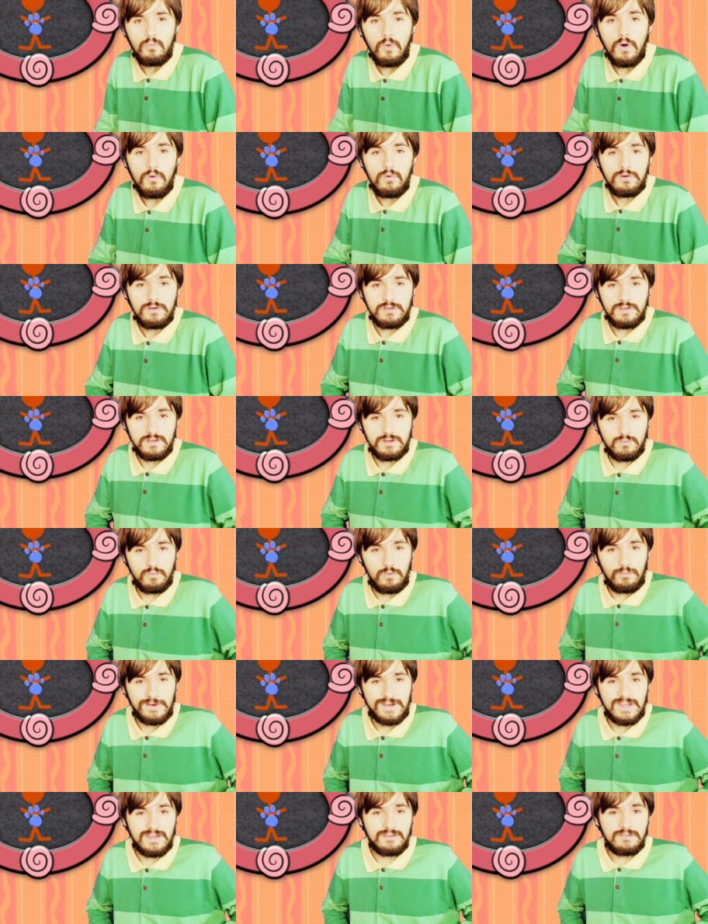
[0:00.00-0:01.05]
Well, you know
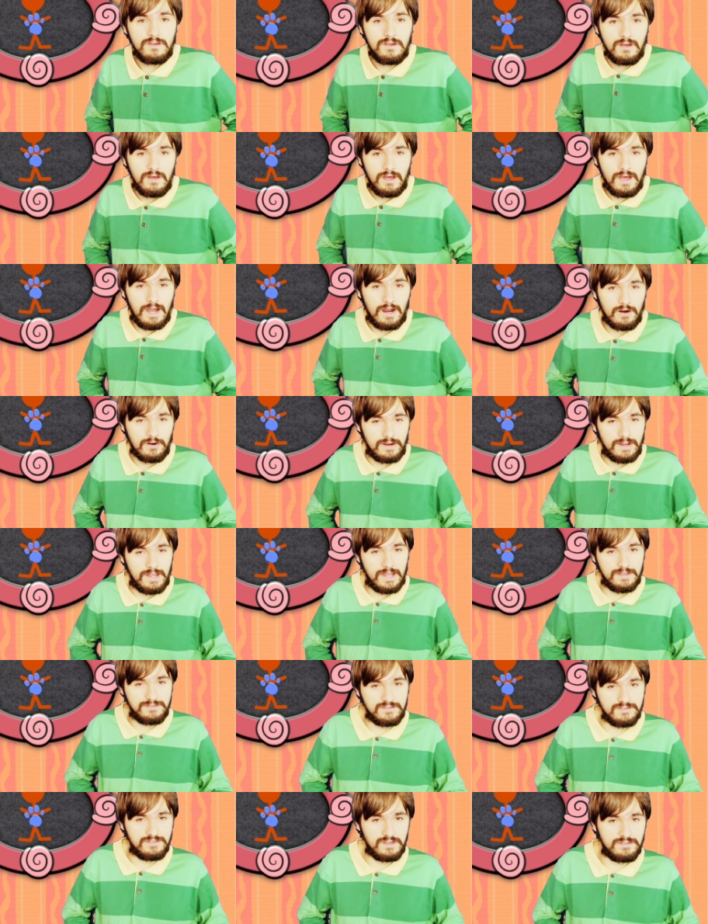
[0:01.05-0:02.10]
what we need? Our
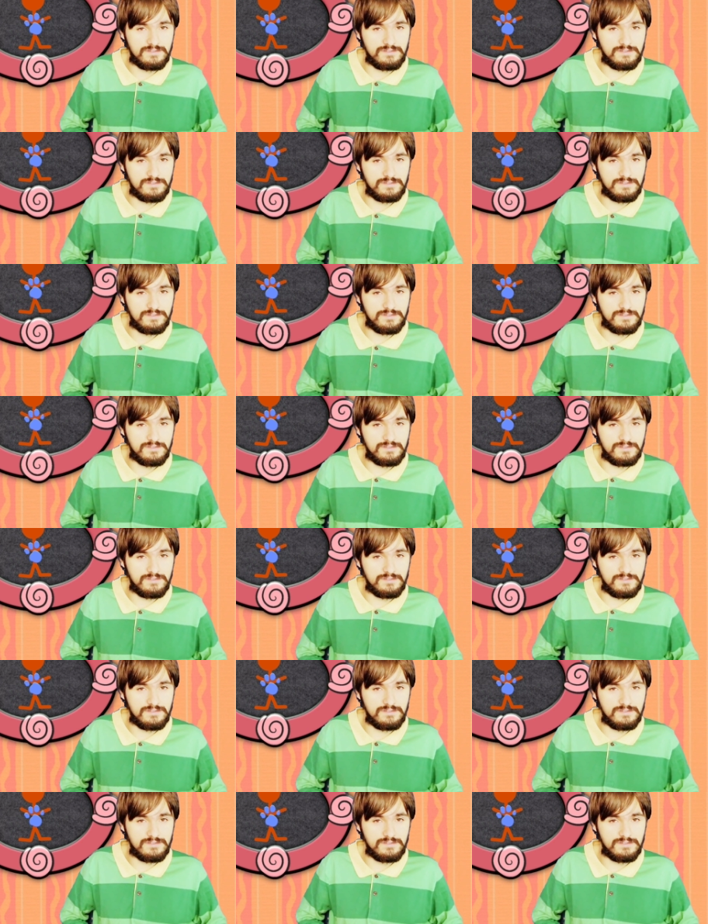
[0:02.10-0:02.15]
handy